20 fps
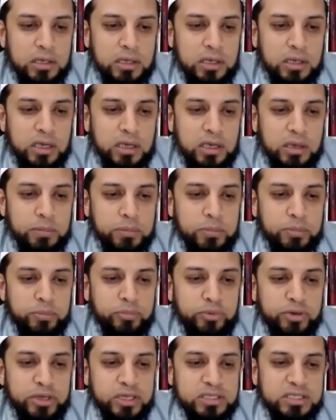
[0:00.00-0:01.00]
It
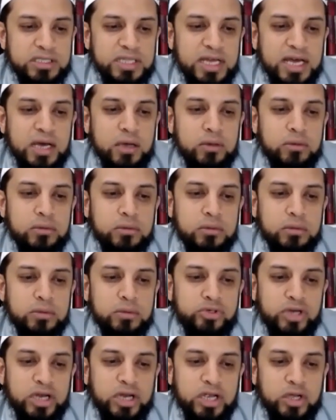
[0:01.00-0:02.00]
brings down
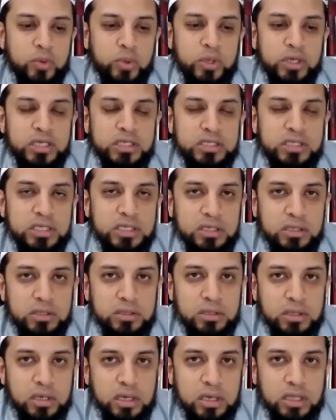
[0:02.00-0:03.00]
tranquility.
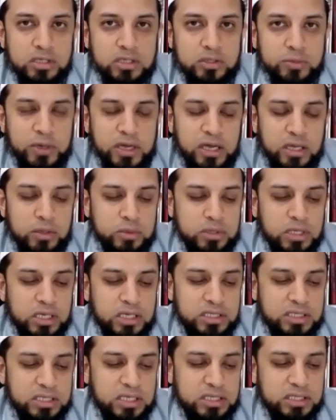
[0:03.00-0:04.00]
Allah subhanahu wa ta'ala
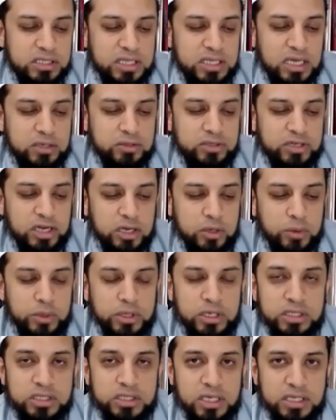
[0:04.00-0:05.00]
sends down
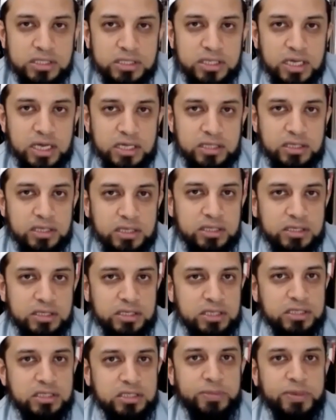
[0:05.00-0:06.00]
tranquility, as the hadith
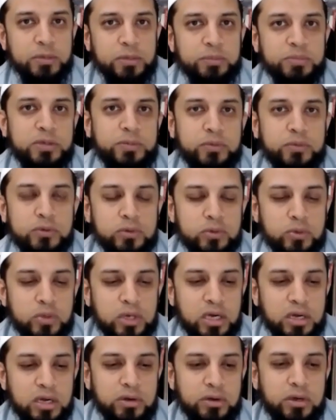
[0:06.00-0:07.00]
says about people who
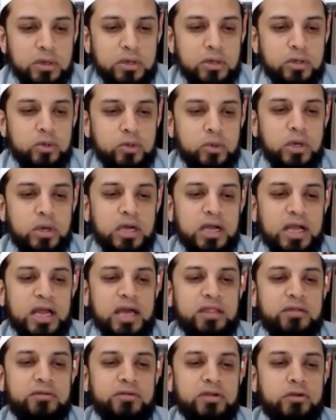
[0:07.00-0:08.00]
are
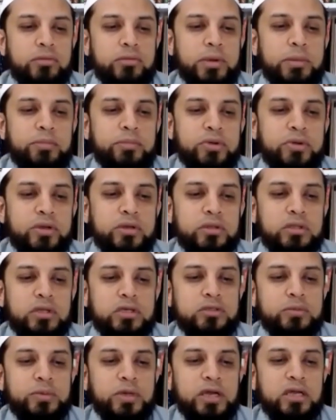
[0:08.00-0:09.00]
gathering, remembering Allah
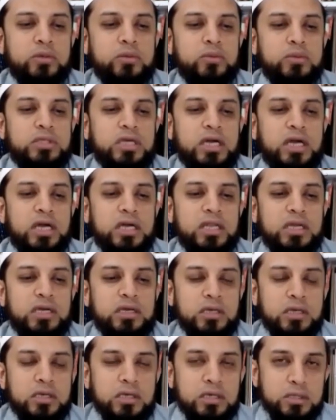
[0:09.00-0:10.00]
subhanahu wa ta'ala.
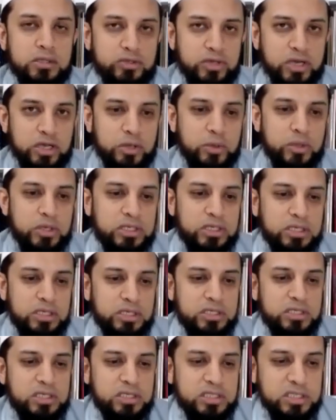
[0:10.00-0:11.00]
Tranquility
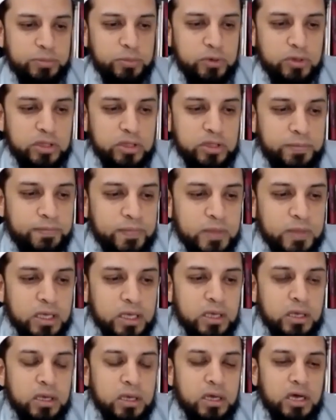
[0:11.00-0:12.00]
descends upon them.
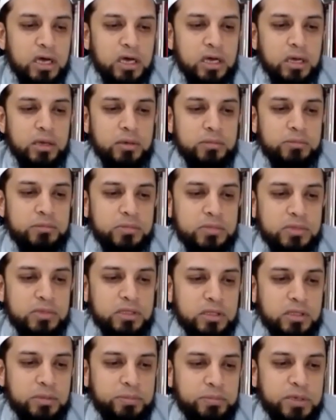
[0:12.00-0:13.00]

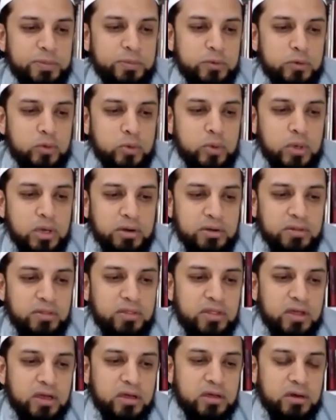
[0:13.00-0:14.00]
The people who are in
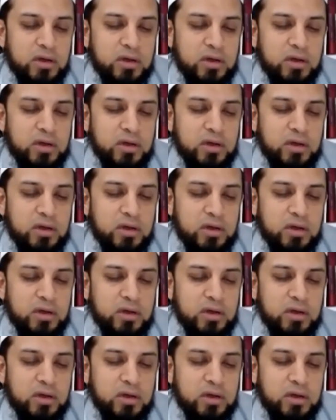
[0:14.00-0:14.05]
dhikr